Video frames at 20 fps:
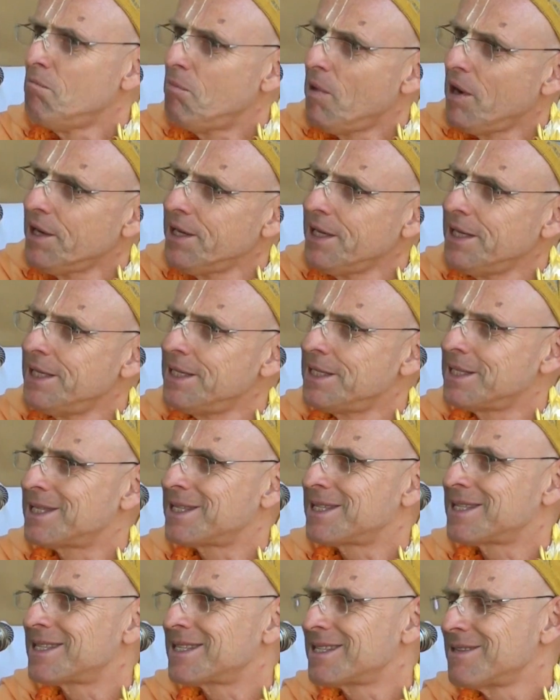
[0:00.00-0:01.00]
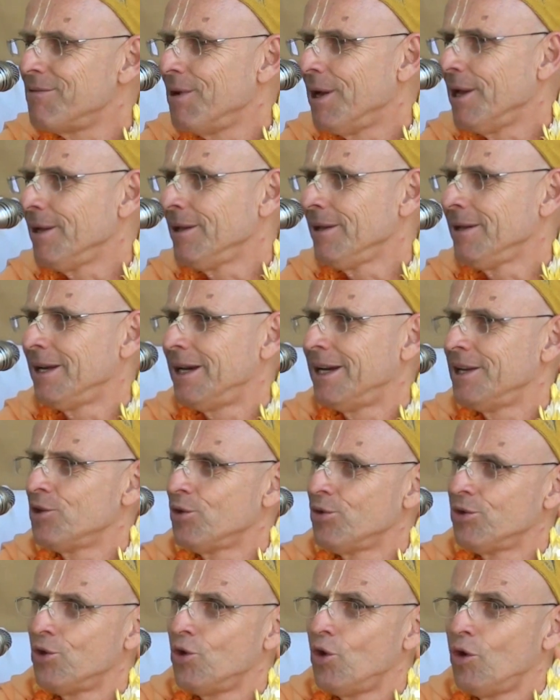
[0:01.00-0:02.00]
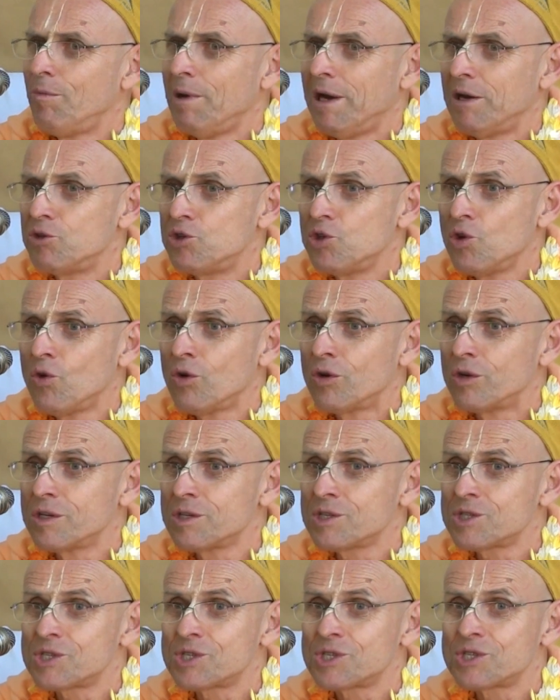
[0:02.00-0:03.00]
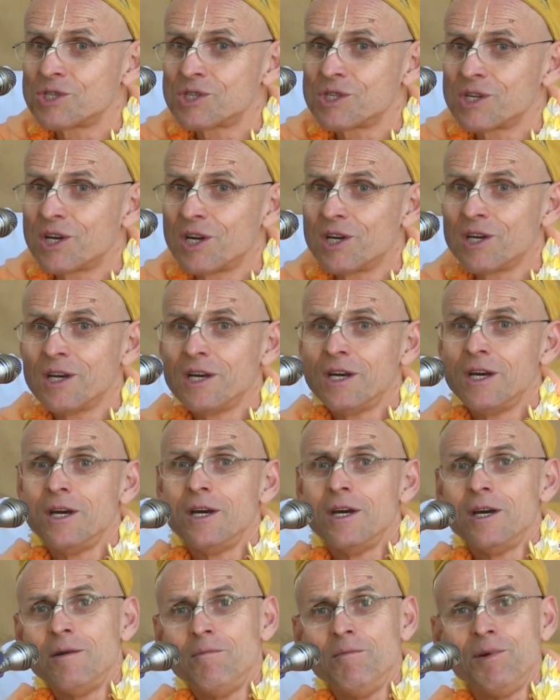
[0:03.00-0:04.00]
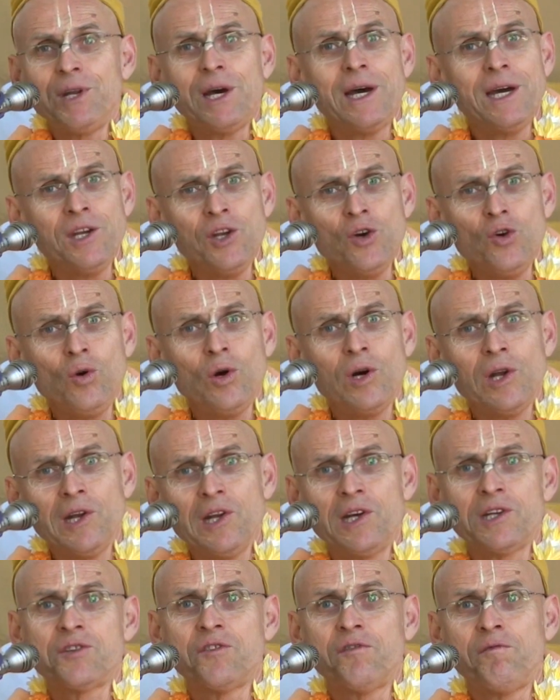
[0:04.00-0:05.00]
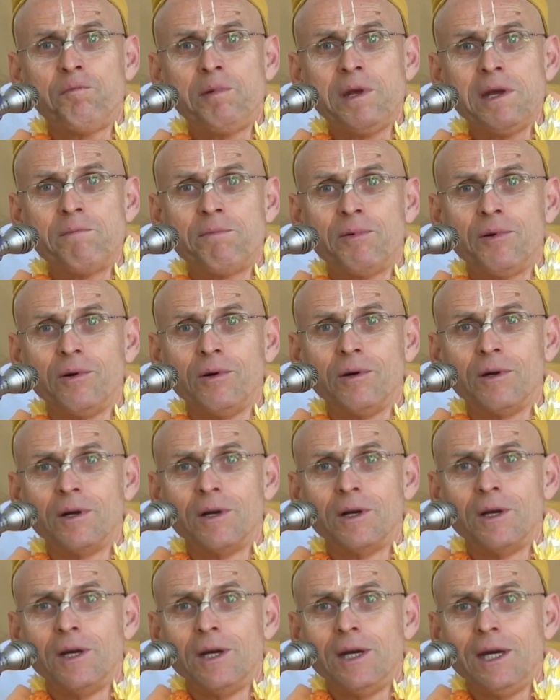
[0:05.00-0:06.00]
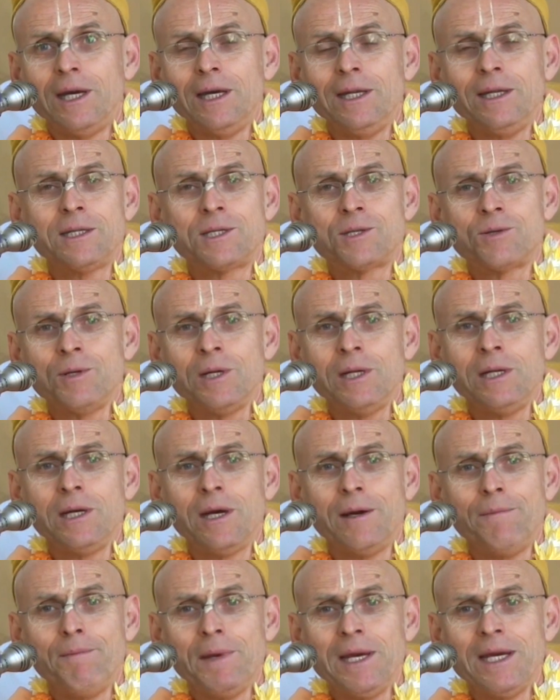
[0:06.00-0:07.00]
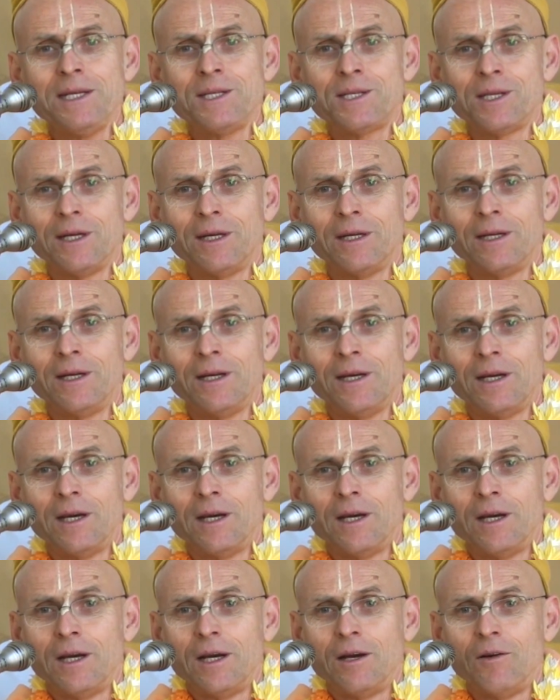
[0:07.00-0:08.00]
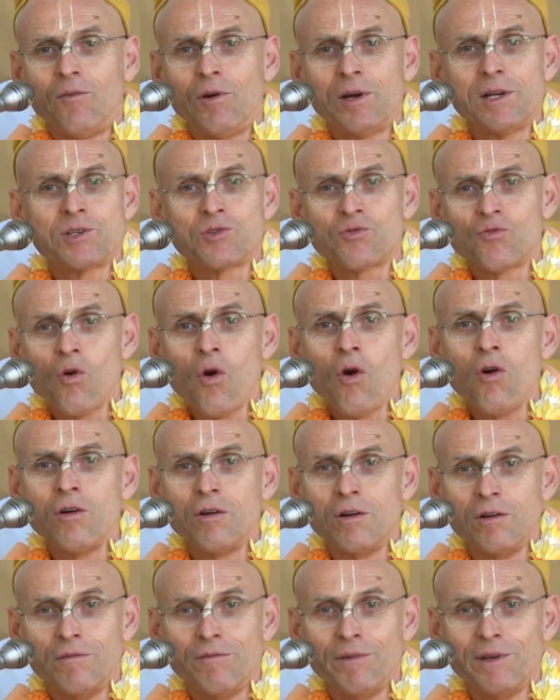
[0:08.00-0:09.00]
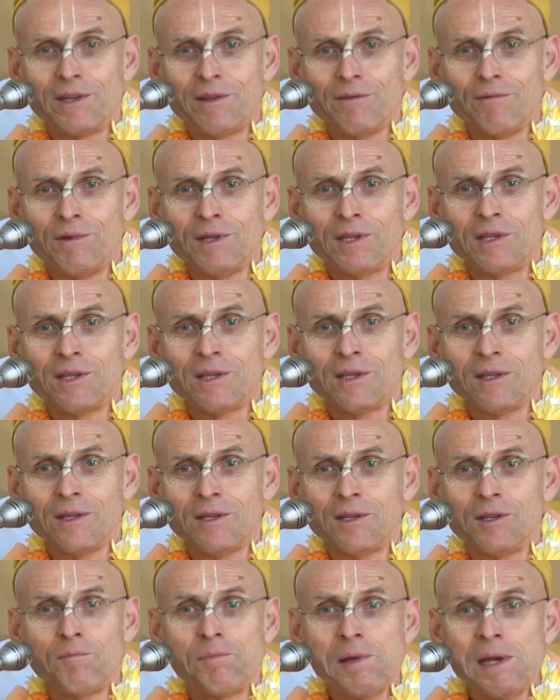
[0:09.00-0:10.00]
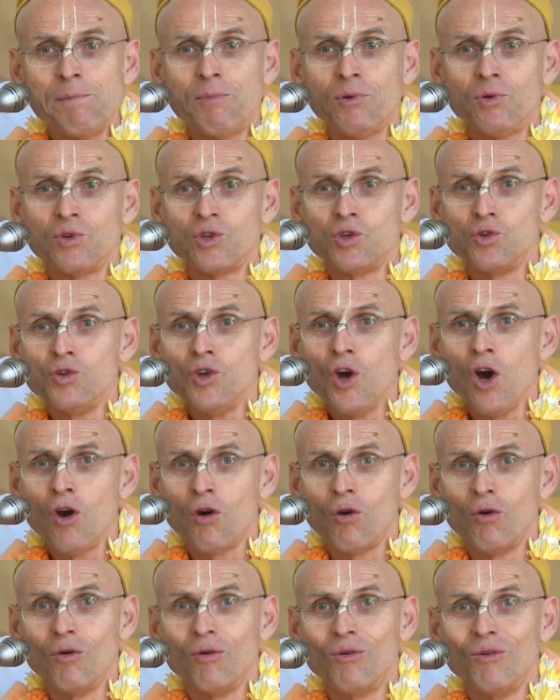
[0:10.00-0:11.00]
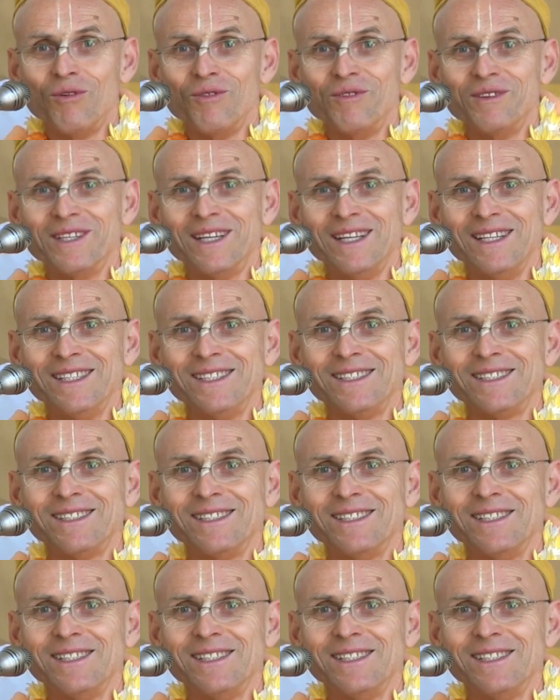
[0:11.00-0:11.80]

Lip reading: Bodies, well, I don't know about yours, but I know a lot of people, and it's really amazing what is wrong with the people you know. Right?